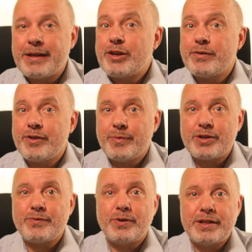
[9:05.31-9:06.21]
Thank you very
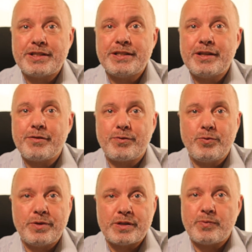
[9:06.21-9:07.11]
much for listening
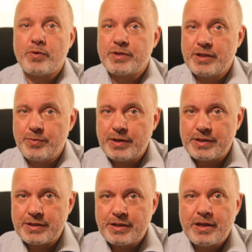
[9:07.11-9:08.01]
through this blog
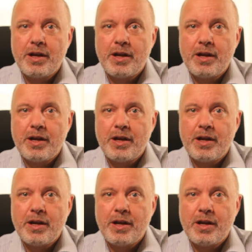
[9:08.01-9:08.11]
series.